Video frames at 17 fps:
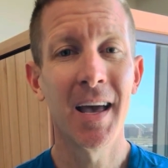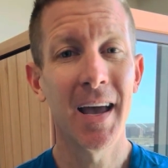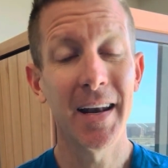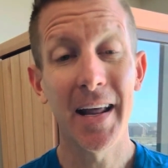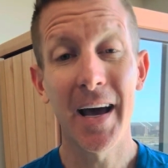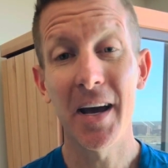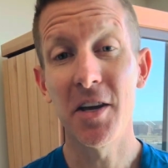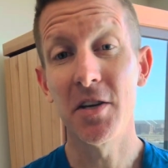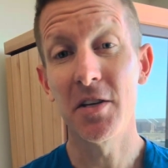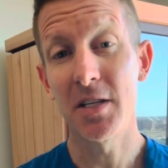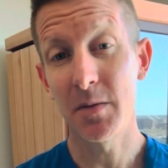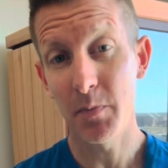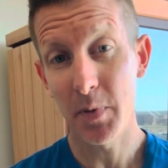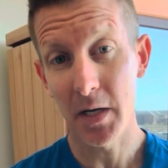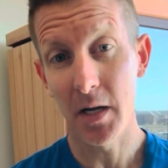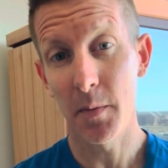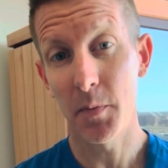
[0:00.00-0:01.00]
and how you
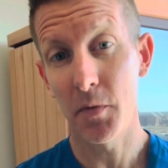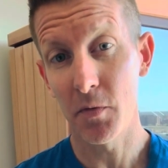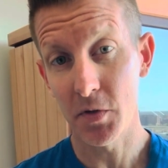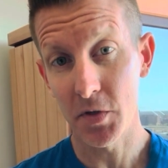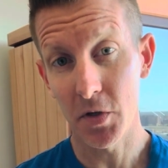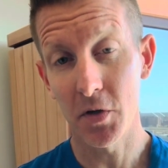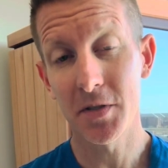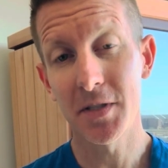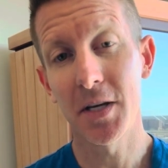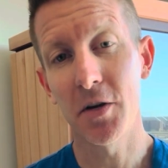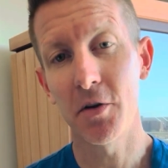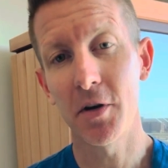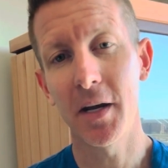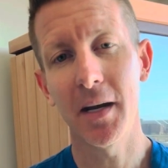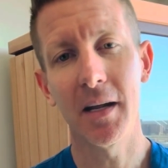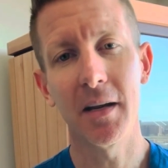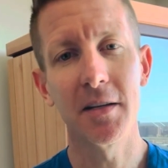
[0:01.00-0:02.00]
speed up the results that you're
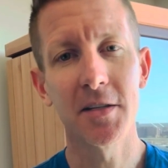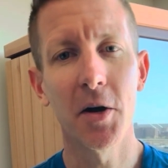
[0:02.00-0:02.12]
getting.